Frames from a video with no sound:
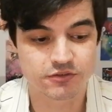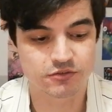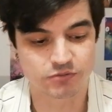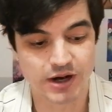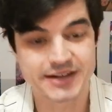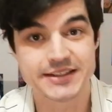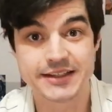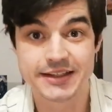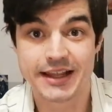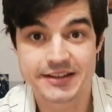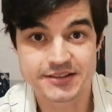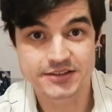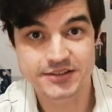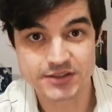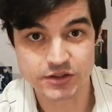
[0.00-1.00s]
writing
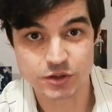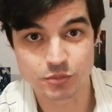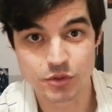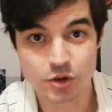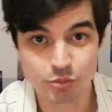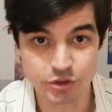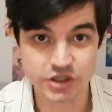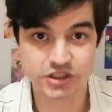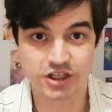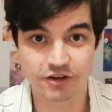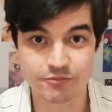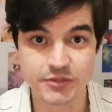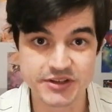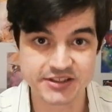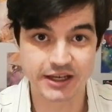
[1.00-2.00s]
letters to the British
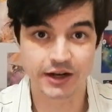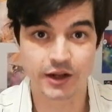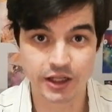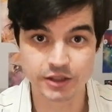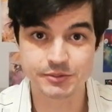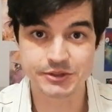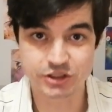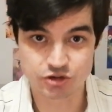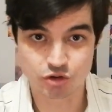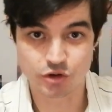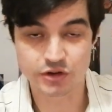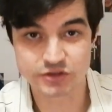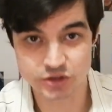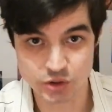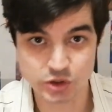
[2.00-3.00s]
government saying, I hope we destroy
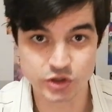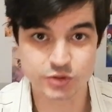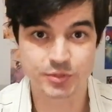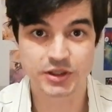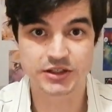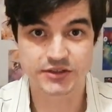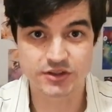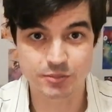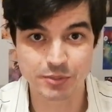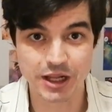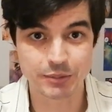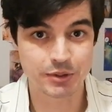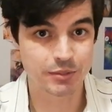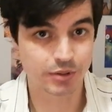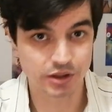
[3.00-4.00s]
the Zulus because
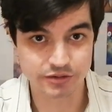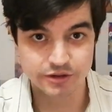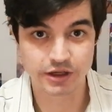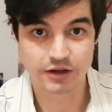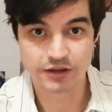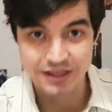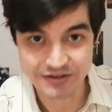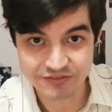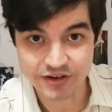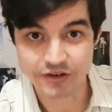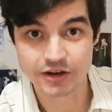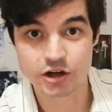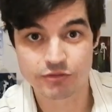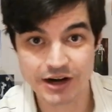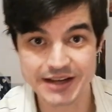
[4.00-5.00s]
black people are an
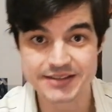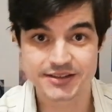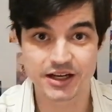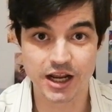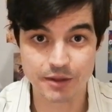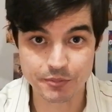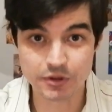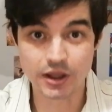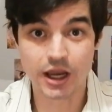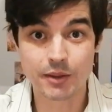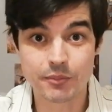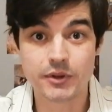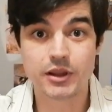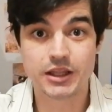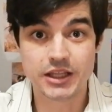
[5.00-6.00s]
inferior race and
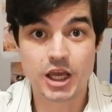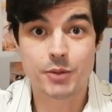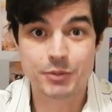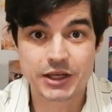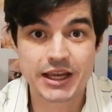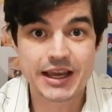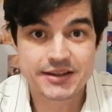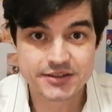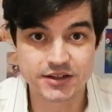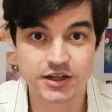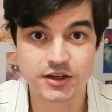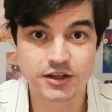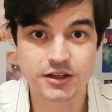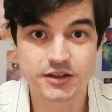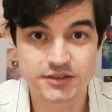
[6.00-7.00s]
I'm in the upper caste in
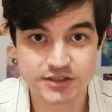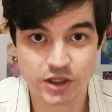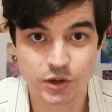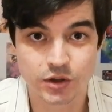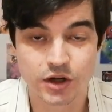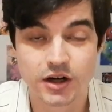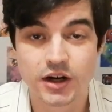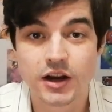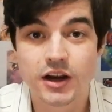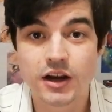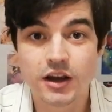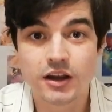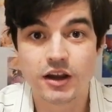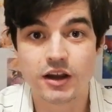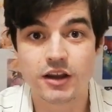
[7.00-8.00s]
India, so,
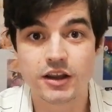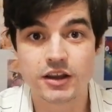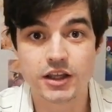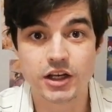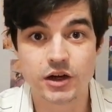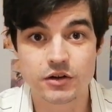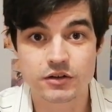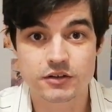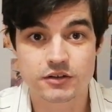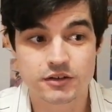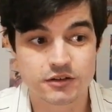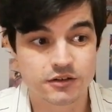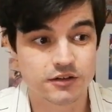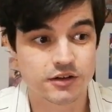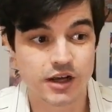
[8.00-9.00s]
you know,
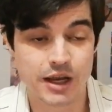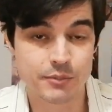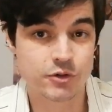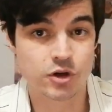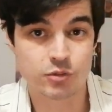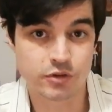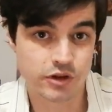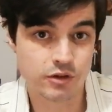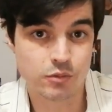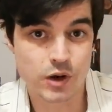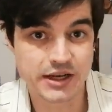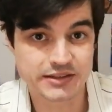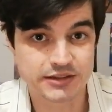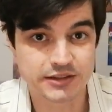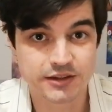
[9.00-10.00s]
I'm good with you,
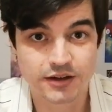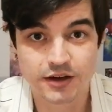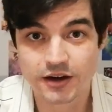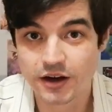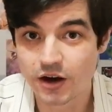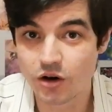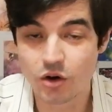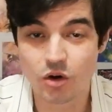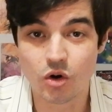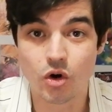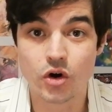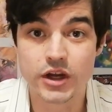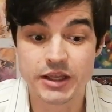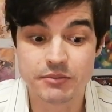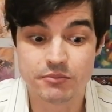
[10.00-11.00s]
Whitey.
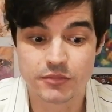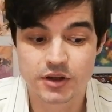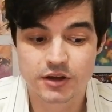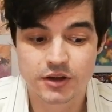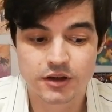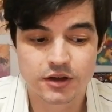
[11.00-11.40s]
Or him